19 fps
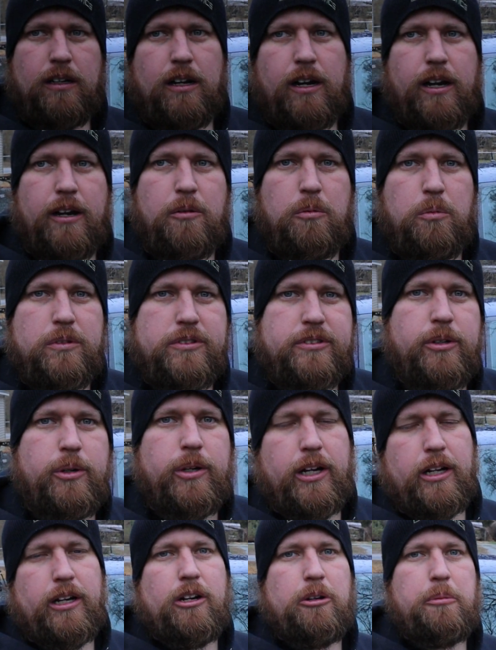All right, what's
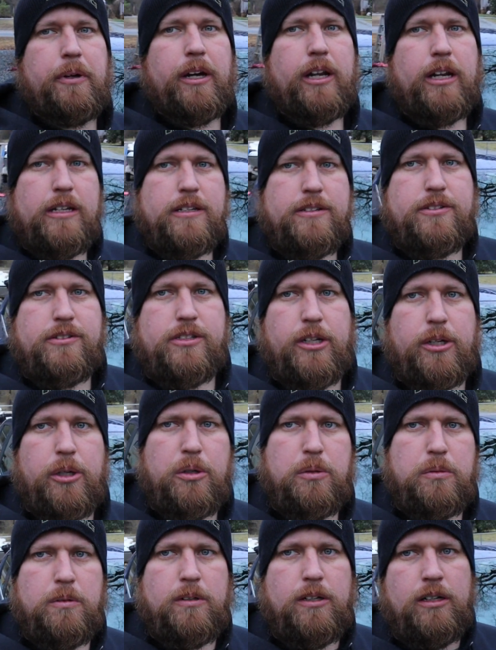going on everybody?
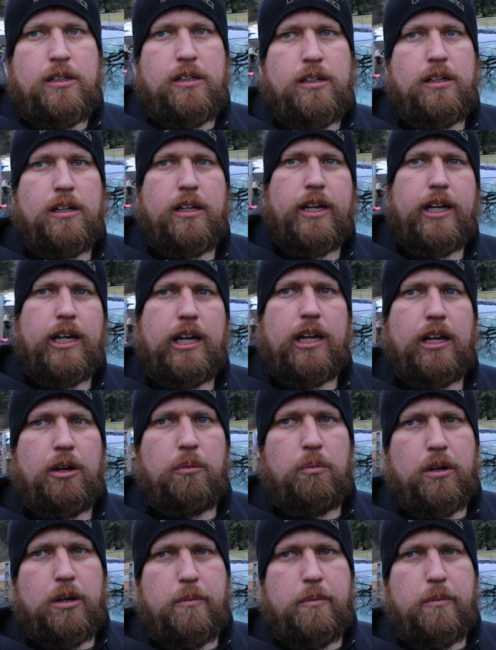So, and